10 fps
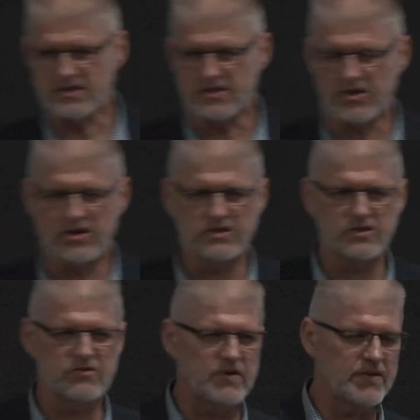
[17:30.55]
encourage
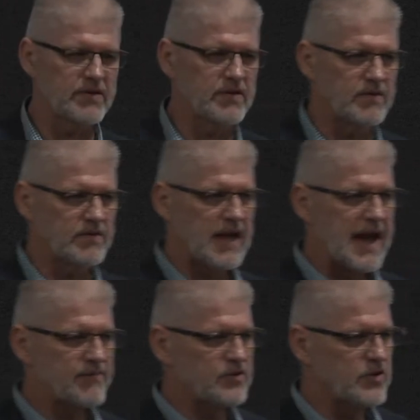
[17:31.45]
you with
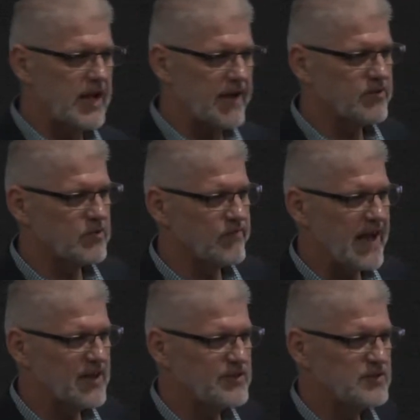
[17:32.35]
after you have your
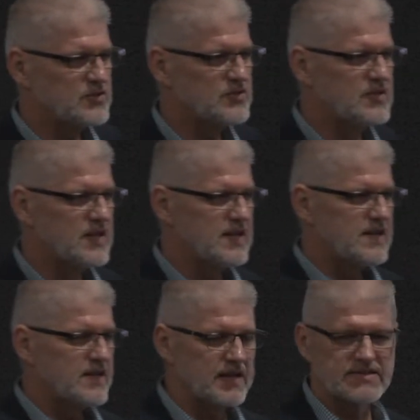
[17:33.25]
values
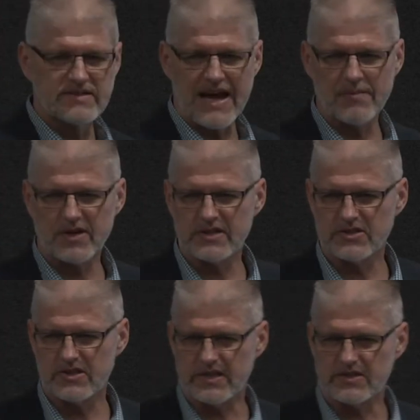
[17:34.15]

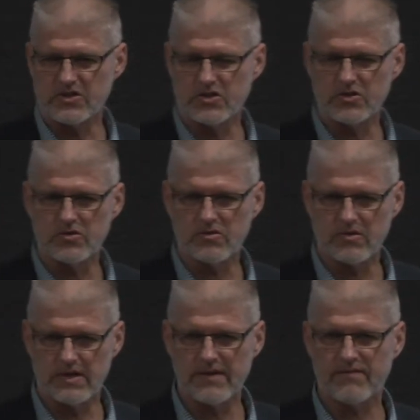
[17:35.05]
established is to
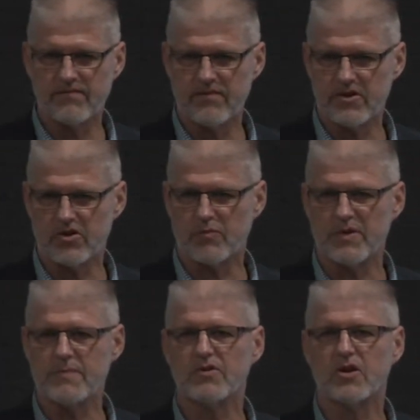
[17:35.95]
give your
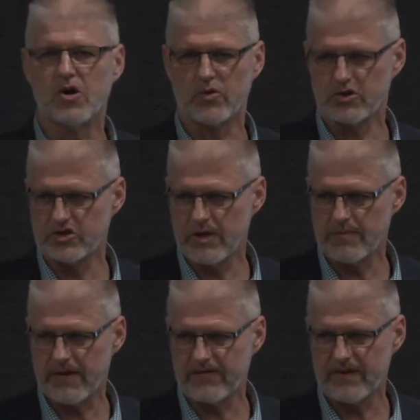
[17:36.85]
people ownership
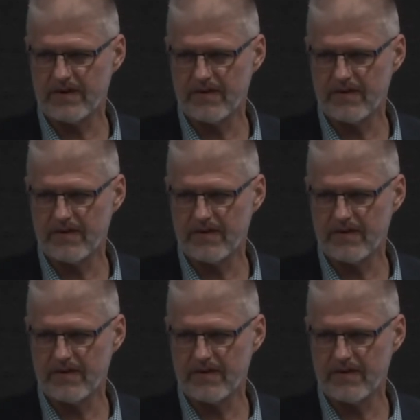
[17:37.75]
of it.